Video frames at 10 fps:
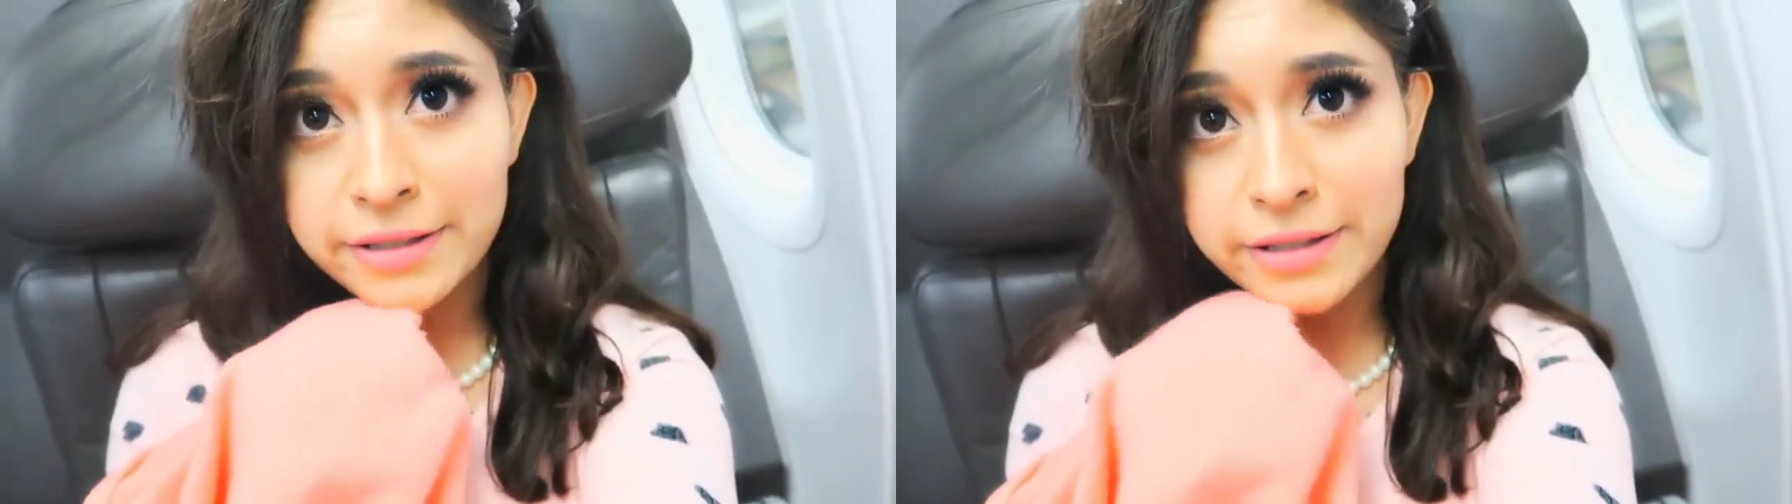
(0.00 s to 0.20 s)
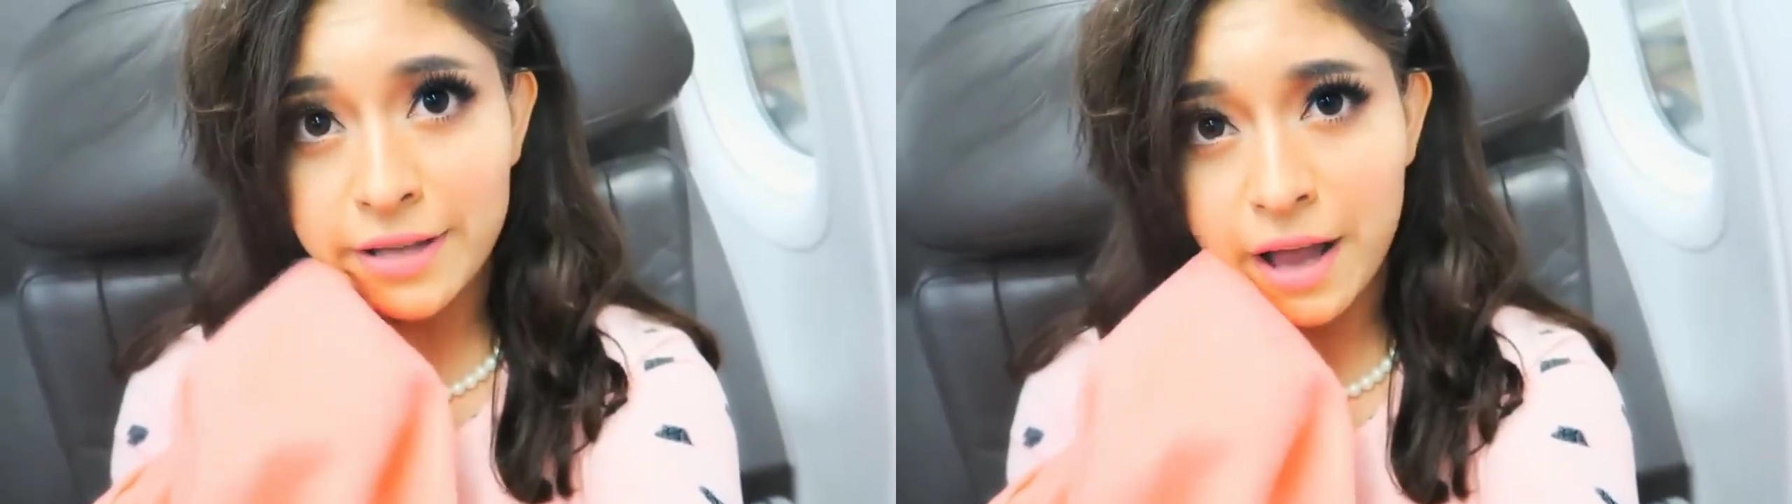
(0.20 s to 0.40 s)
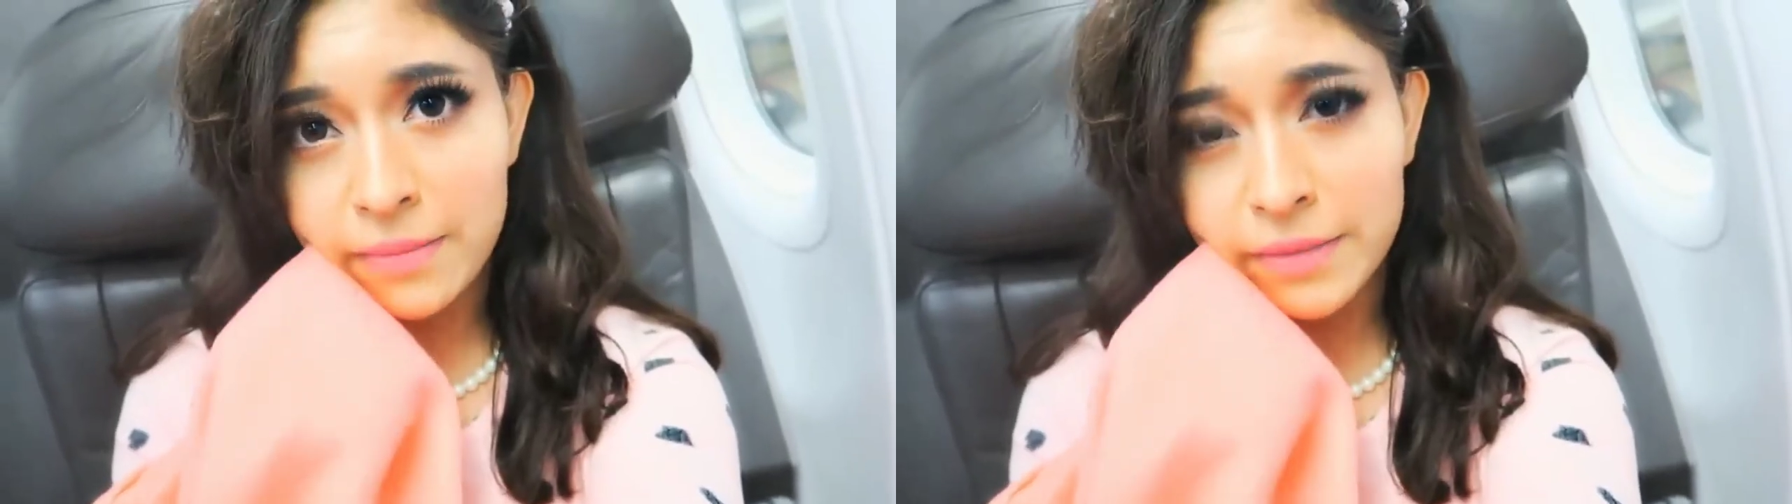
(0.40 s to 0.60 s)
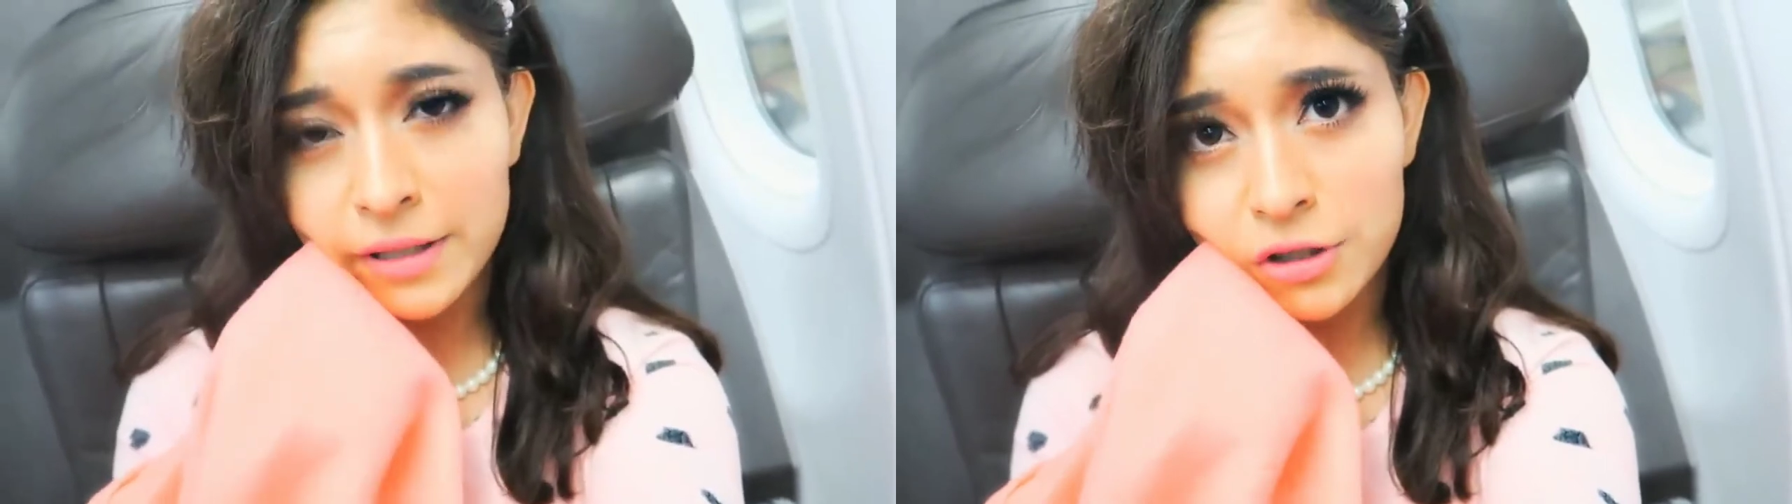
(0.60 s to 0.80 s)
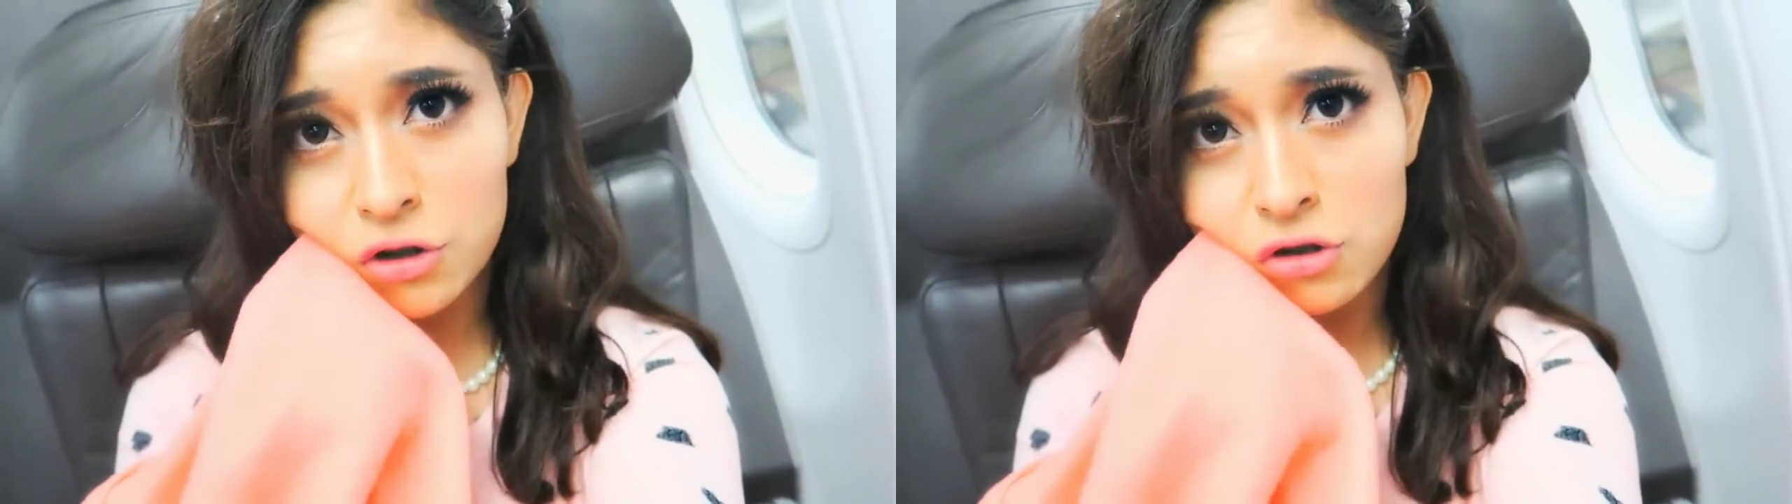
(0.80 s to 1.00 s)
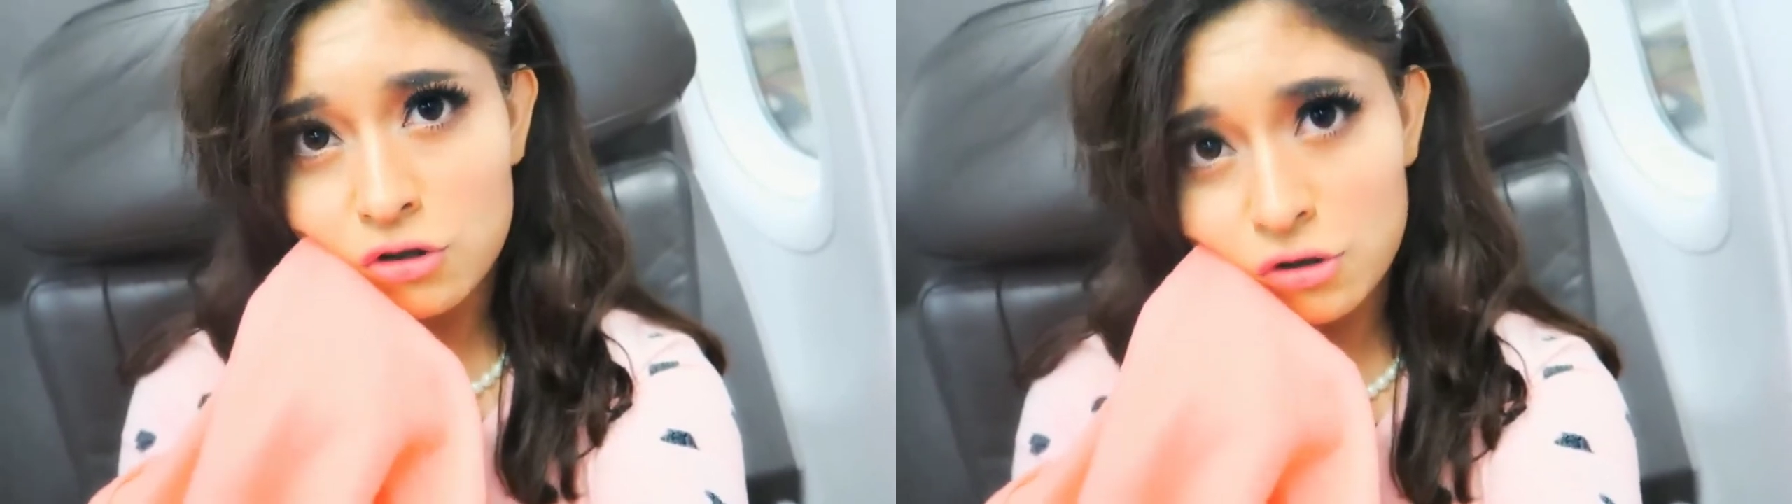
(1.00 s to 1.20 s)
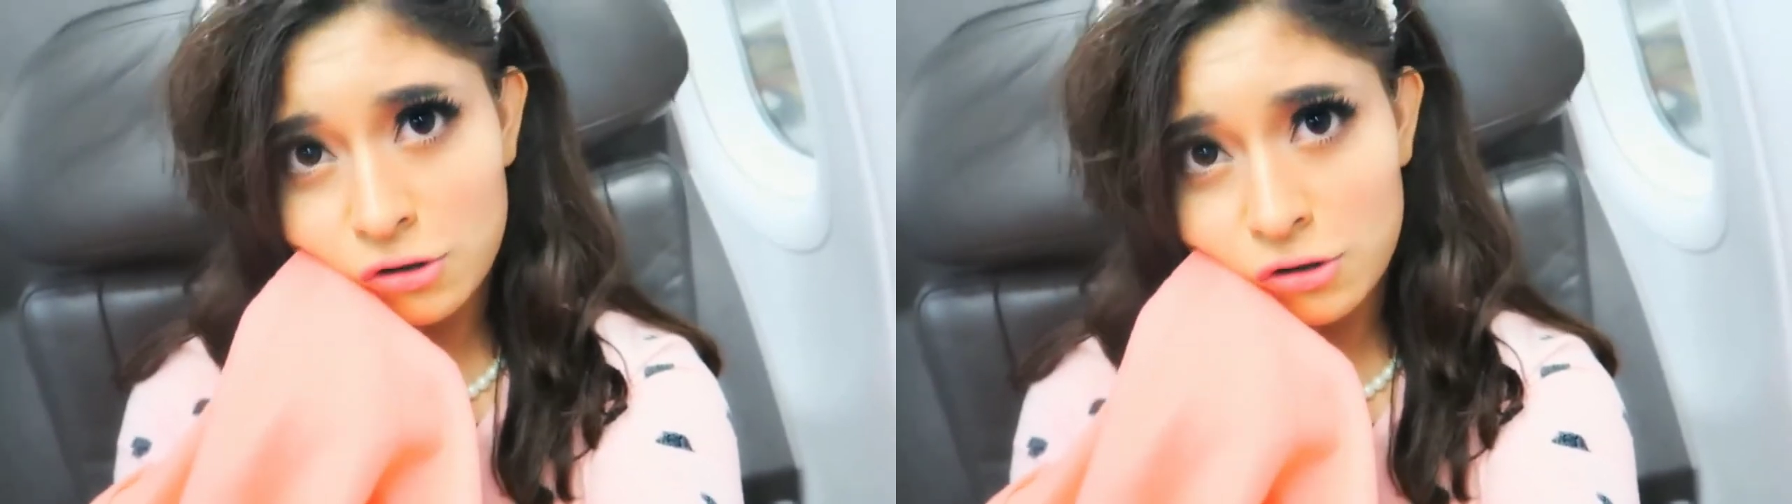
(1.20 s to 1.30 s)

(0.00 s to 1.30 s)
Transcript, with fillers: The number one reason as to